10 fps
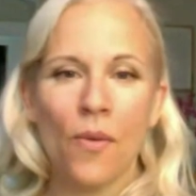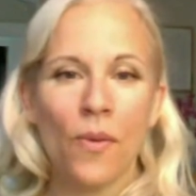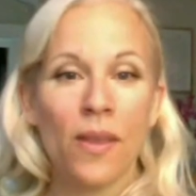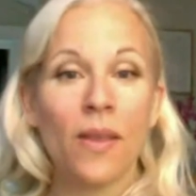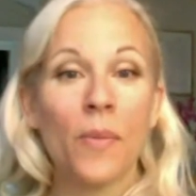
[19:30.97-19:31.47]

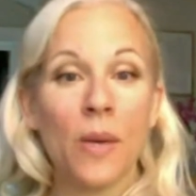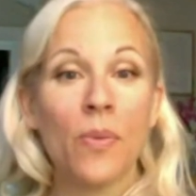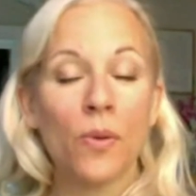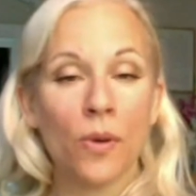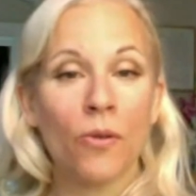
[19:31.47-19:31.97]
with the
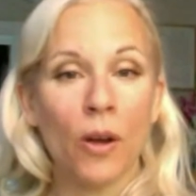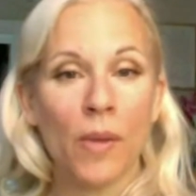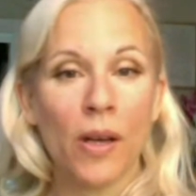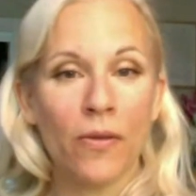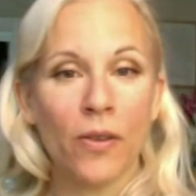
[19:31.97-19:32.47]
people who are
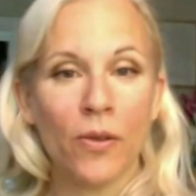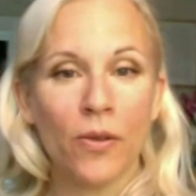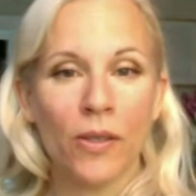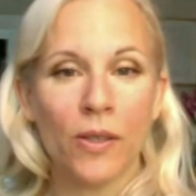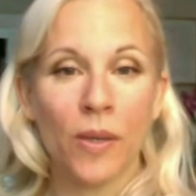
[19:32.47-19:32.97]
growing my
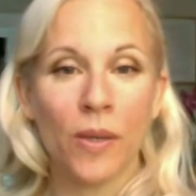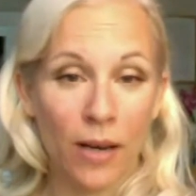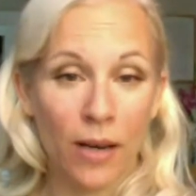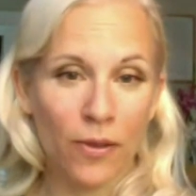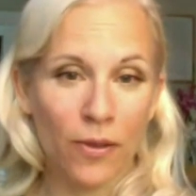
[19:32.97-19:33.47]
food, to be
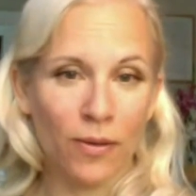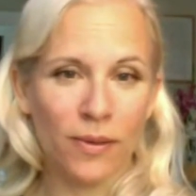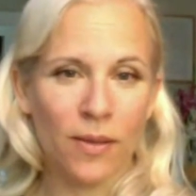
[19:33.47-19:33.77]
grateful,